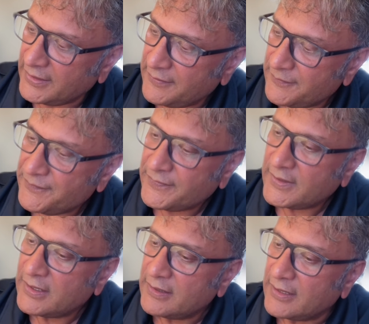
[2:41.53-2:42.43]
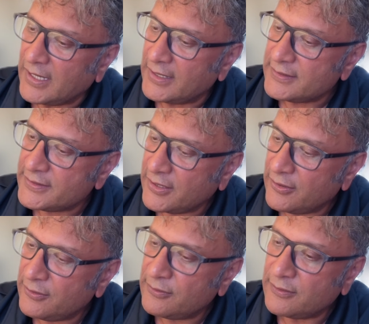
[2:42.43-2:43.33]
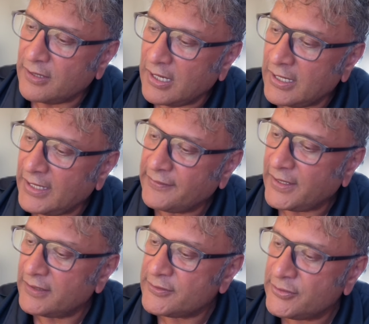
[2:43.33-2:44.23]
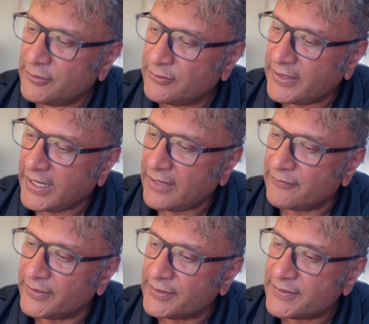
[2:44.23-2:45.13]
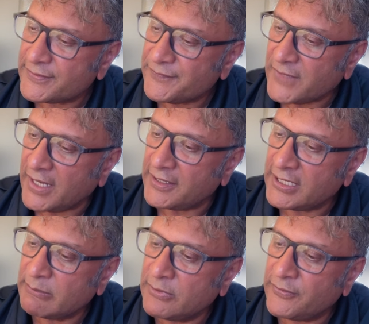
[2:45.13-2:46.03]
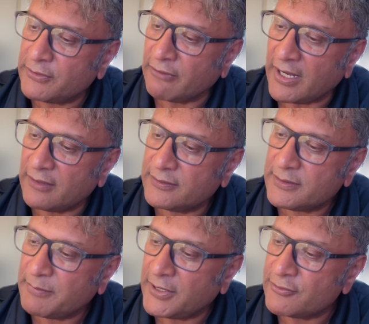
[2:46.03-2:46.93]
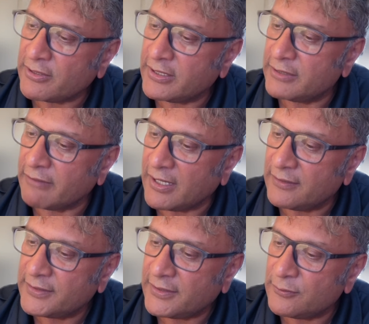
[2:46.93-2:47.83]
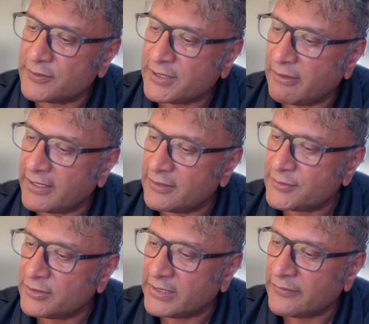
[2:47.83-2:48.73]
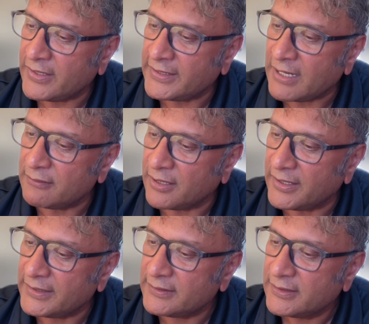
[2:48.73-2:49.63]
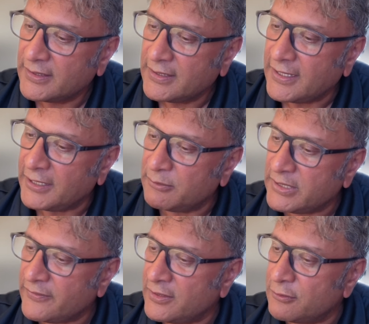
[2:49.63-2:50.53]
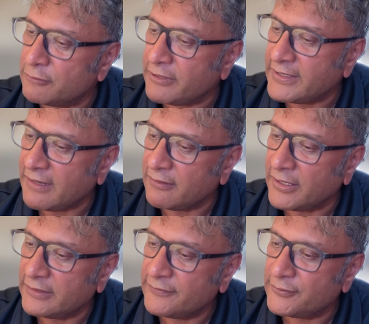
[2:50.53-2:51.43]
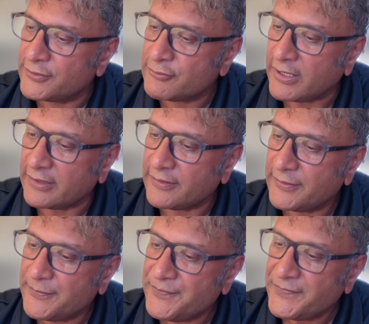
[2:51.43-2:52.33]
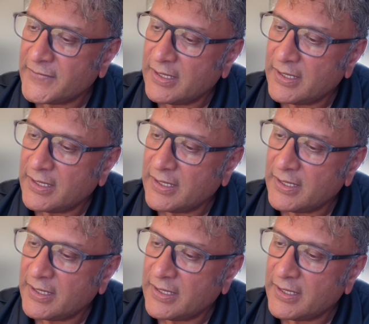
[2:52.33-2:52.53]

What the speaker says: Okay. And so I add that to the canvas, and I can move it around by dragging it around, and also I can sort of give it an outline, and we'll give it a little green outline for a strength.